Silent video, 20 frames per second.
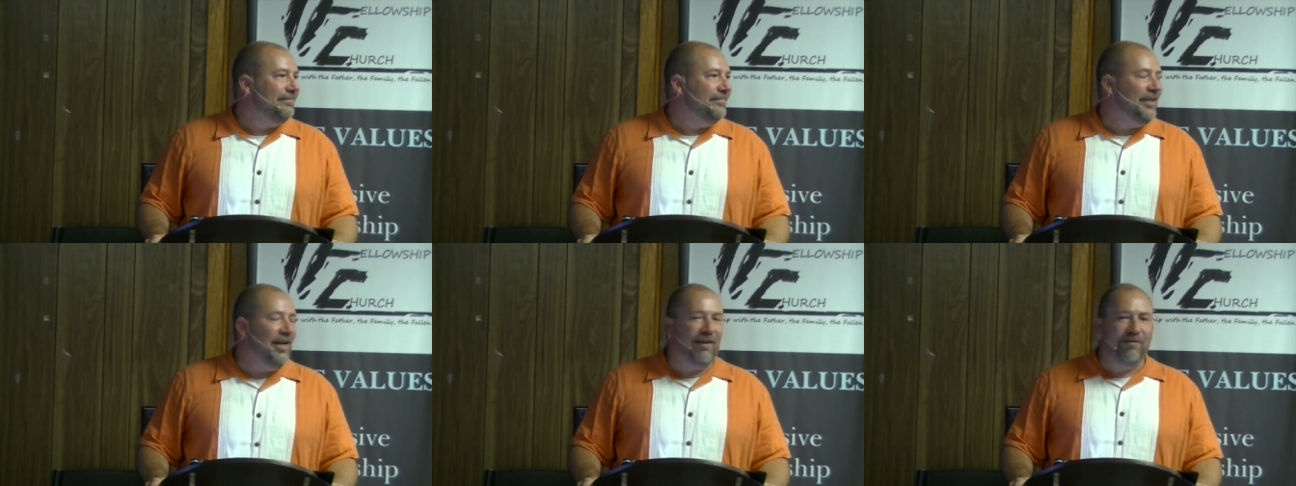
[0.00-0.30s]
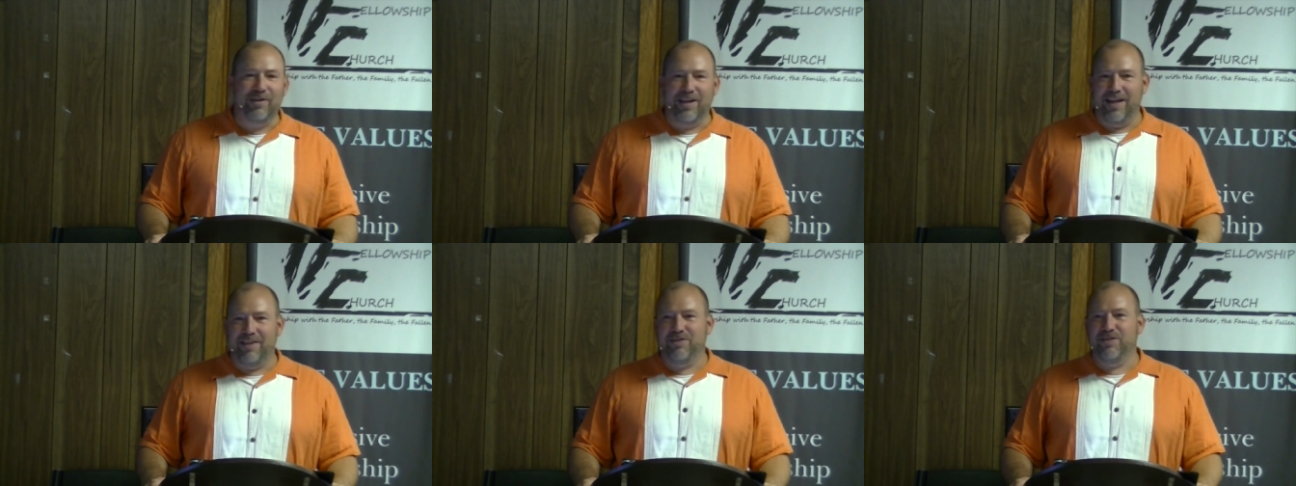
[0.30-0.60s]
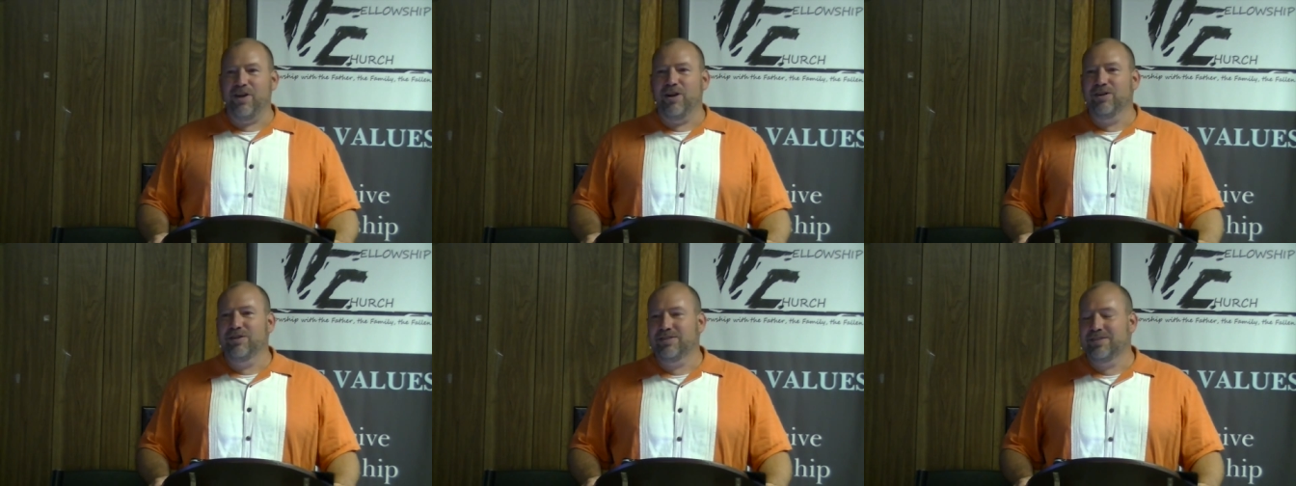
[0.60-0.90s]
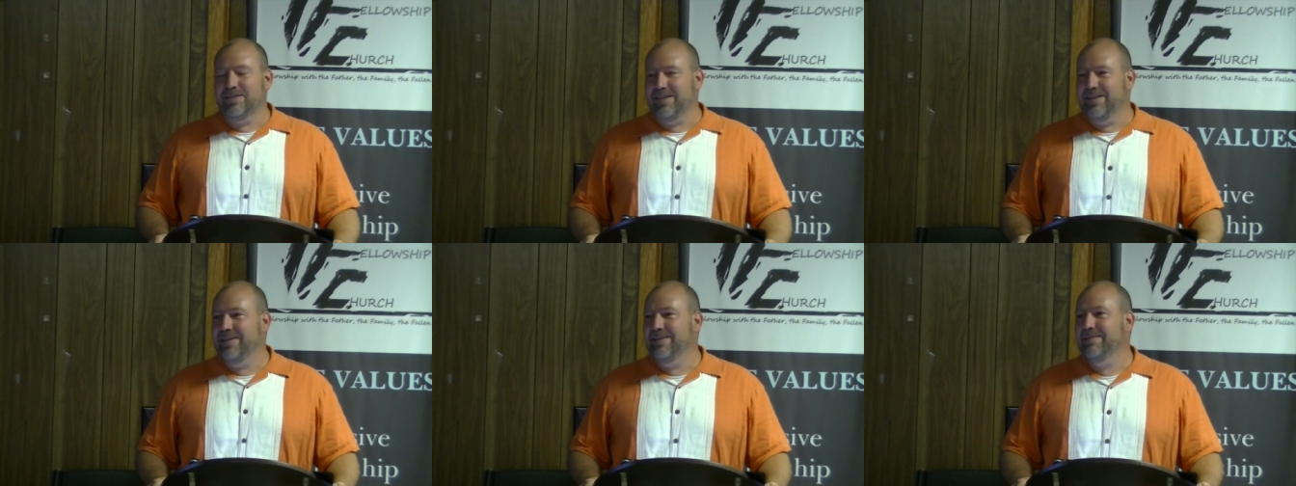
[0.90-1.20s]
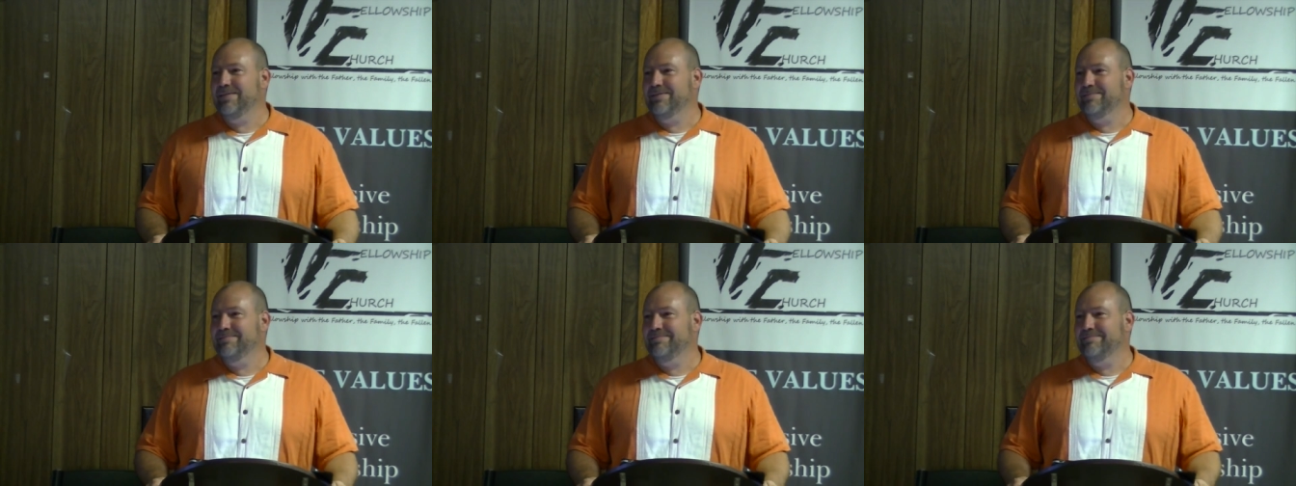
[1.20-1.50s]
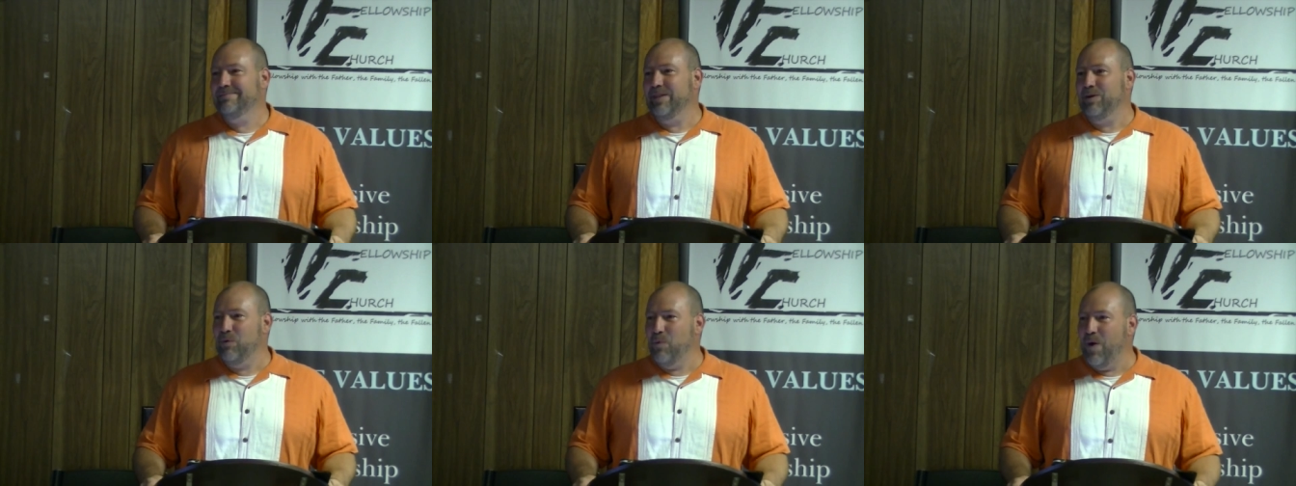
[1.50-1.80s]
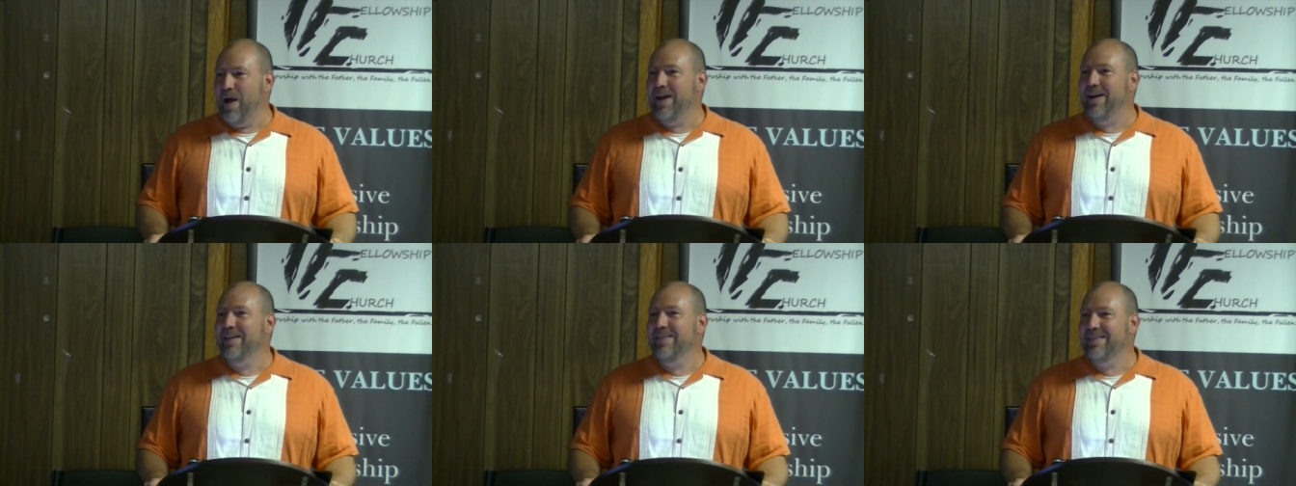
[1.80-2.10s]
You ever get thirsty in the
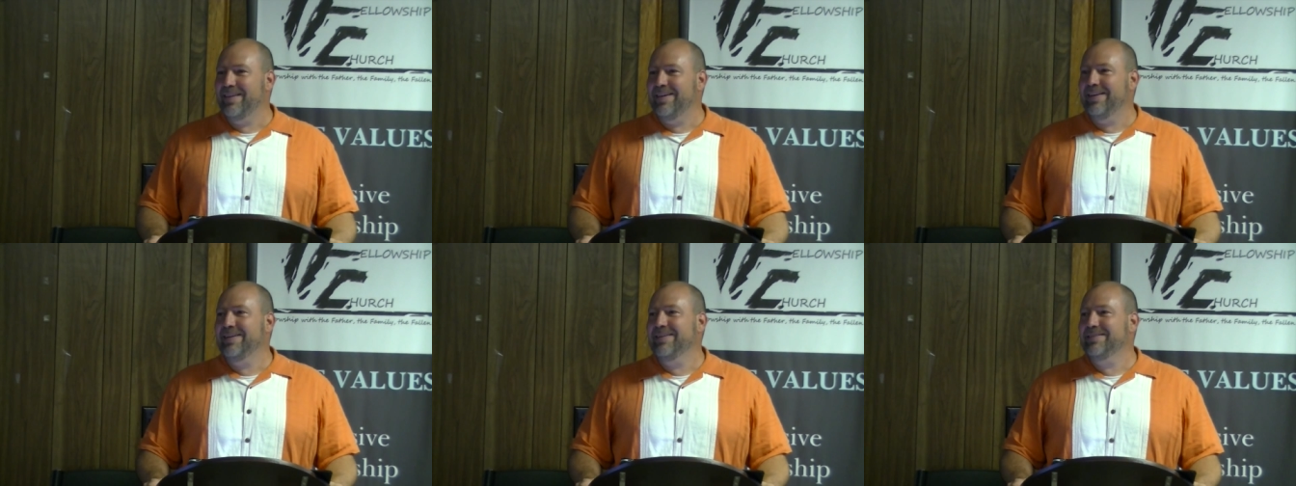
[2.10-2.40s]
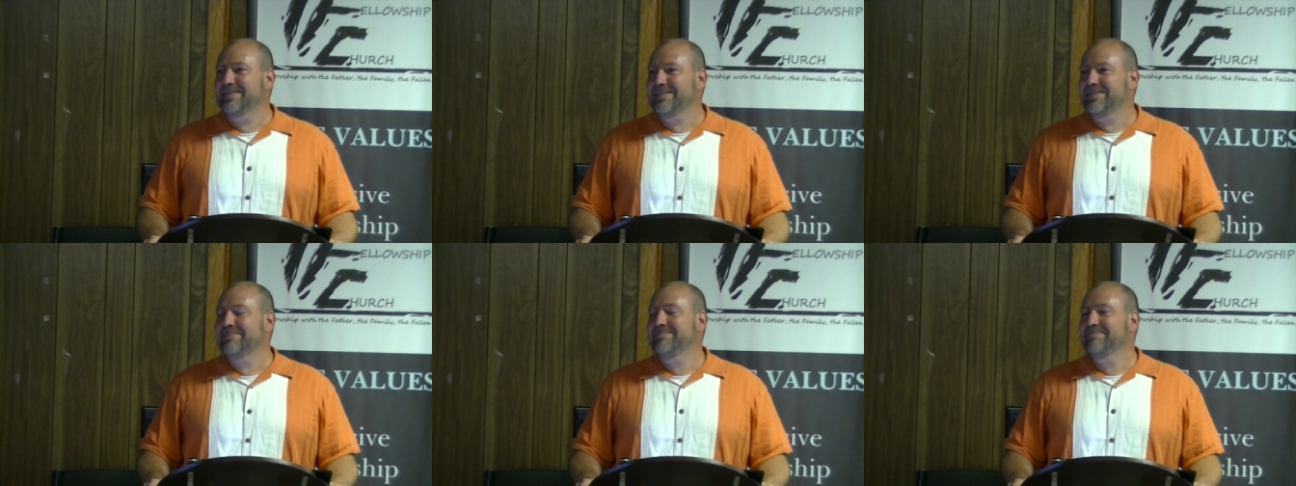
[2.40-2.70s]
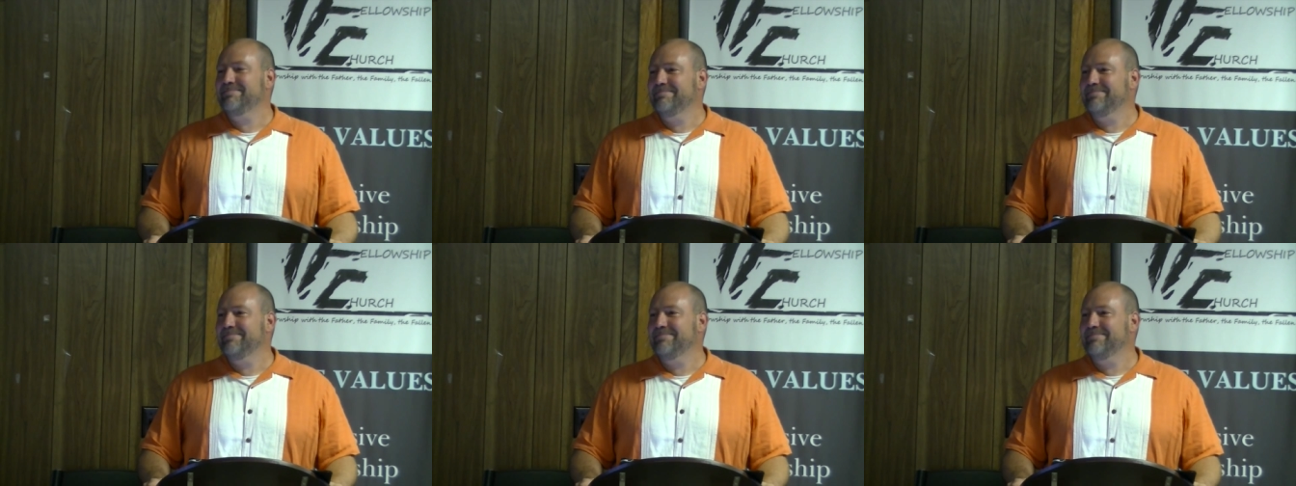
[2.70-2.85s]
weight of things?